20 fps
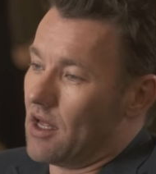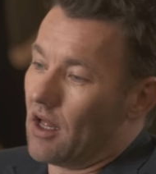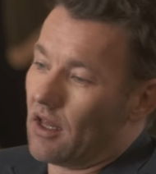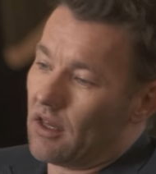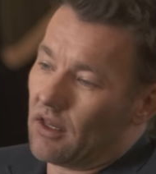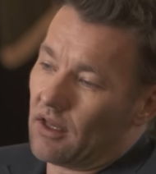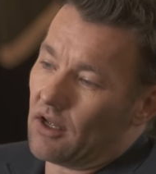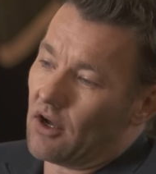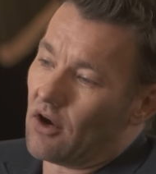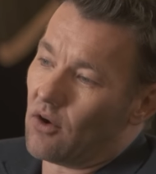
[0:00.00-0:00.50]
The
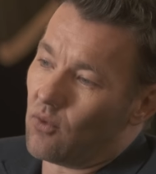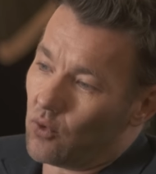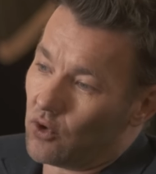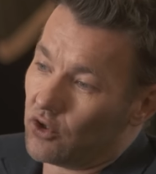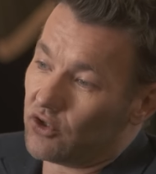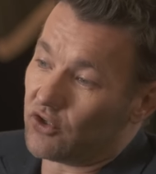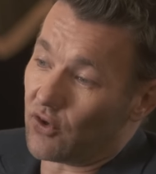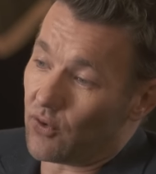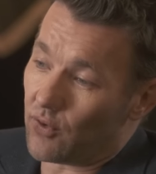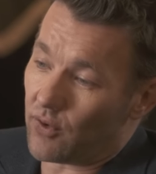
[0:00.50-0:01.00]
other thing I
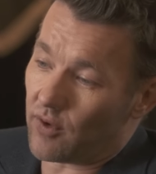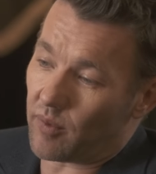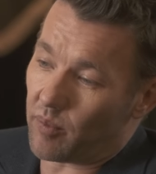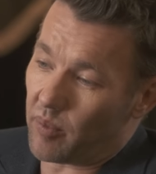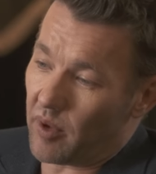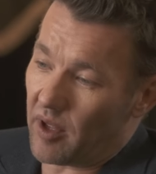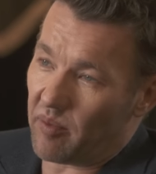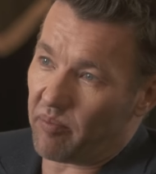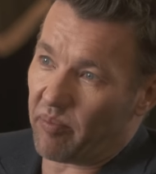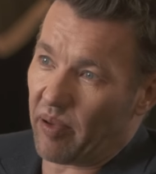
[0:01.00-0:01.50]
would do is
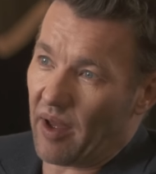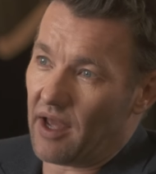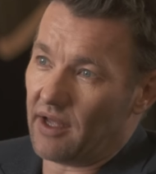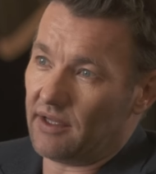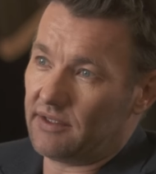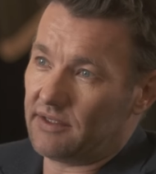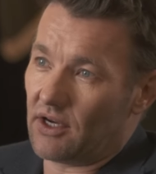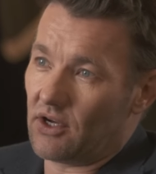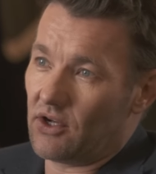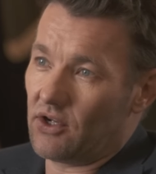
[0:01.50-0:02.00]
be a
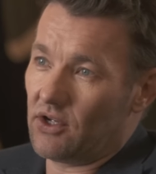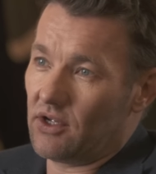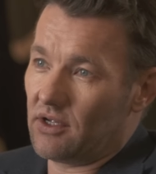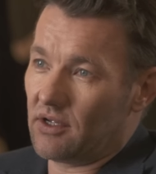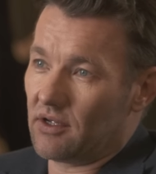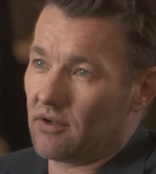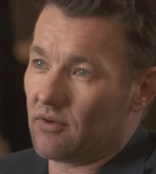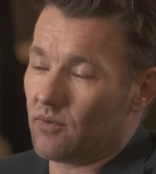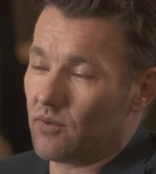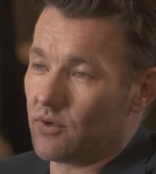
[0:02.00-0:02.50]
painter.
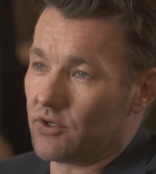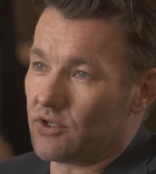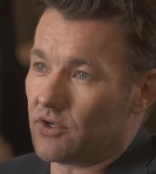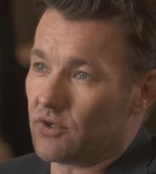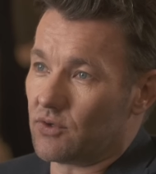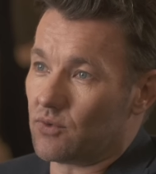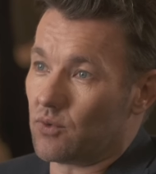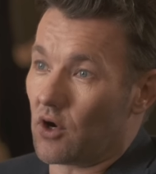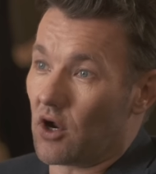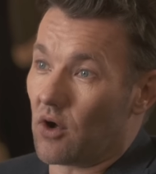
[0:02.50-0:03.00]
This
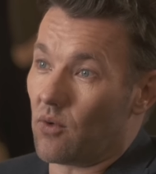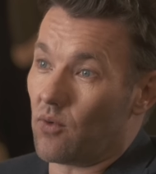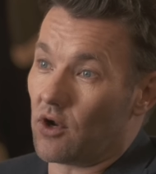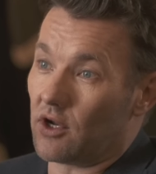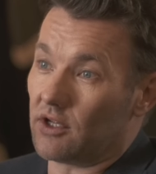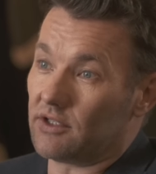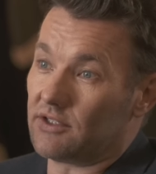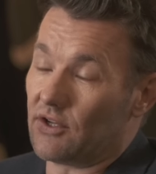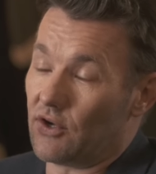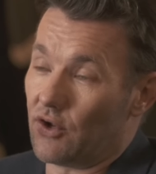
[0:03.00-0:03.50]
is what I
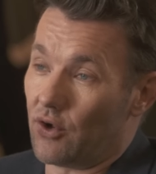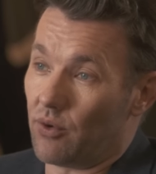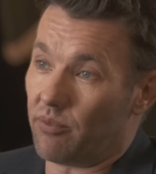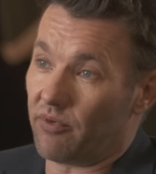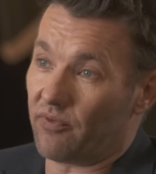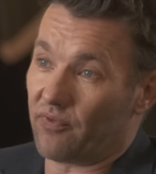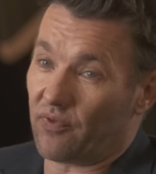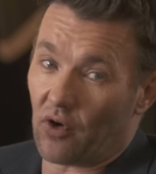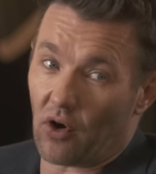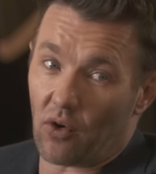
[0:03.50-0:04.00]
wanted to do
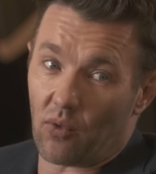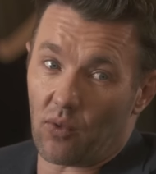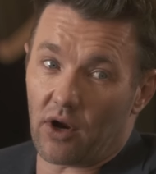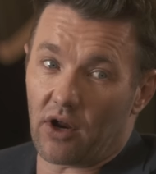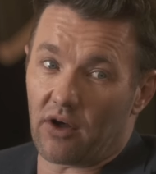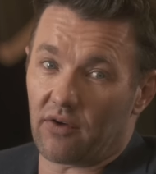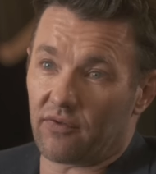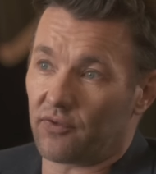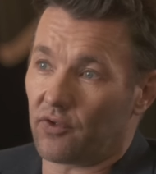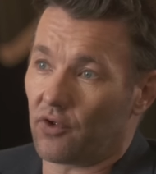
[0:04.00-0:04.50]
before I
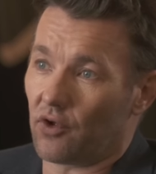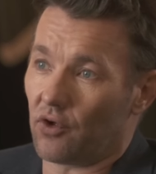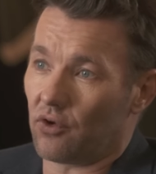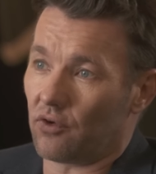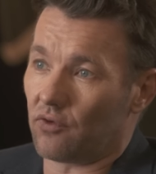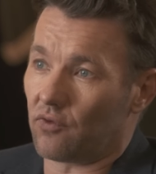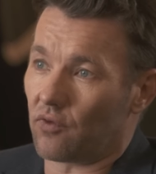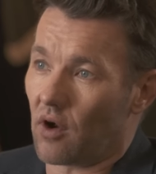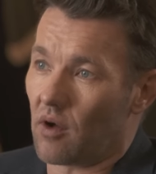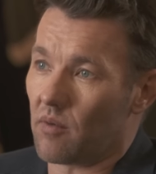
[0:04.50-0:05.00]
went off
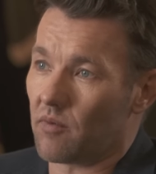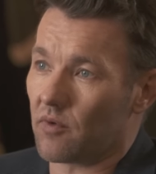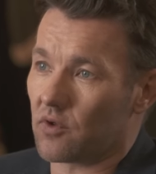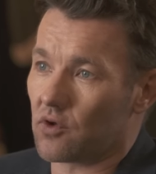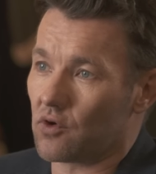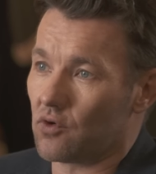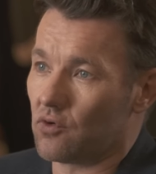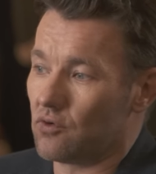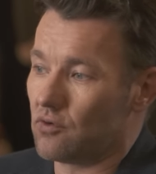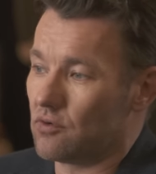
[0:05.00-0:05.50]
to drama
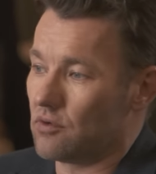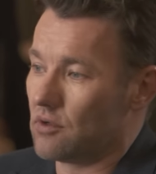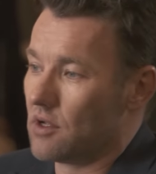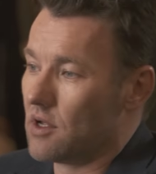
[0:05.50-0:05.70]
school.